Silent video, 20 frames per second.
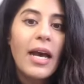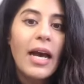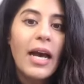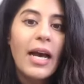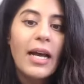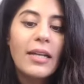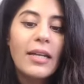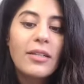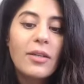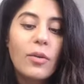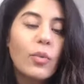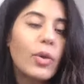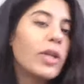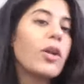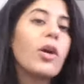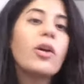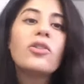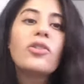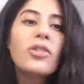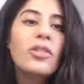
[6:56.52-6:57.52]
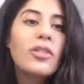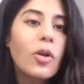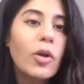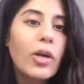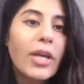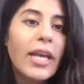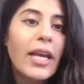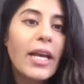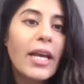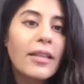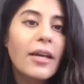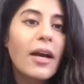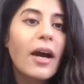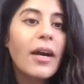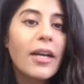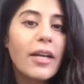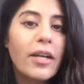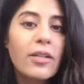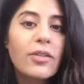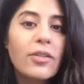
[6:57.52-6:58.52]
And we're not just looking at the
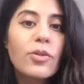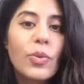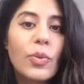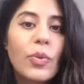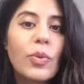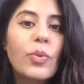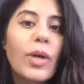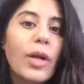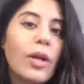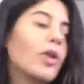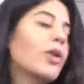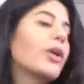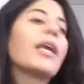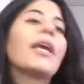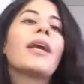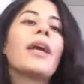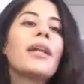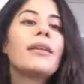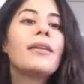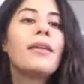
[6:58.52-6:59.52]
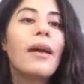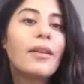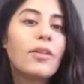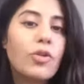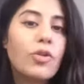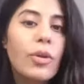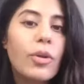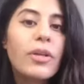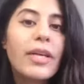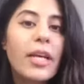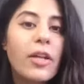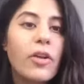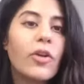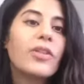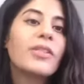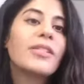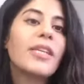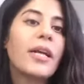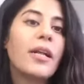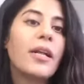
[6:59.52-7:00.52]
IL-2, we're looking at natural
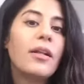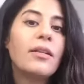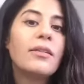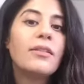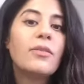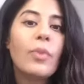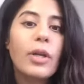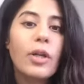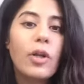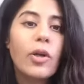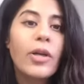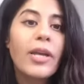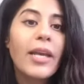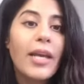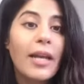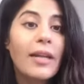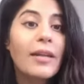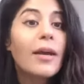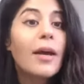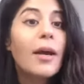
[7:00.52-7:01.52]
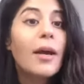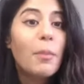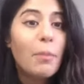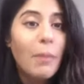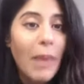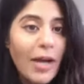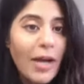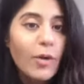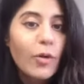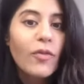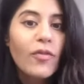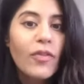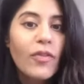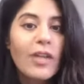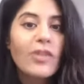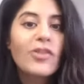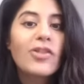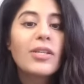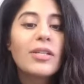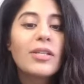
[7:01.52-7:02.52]
killer cells, we're looking at
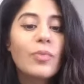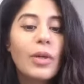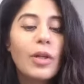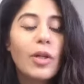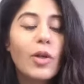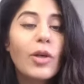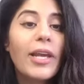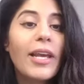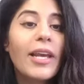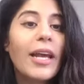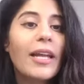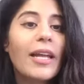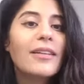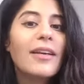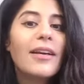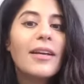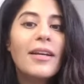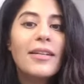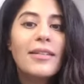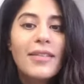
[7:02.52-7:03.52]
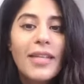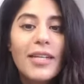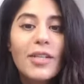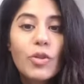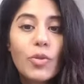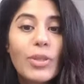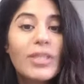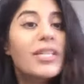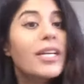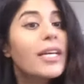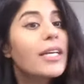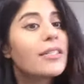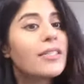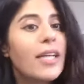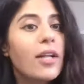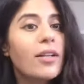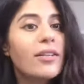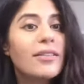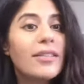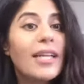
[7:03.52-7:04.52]
macrophages, we're looking at dendritic
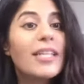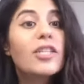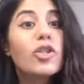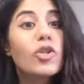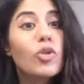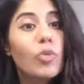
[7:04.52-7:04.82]
cells that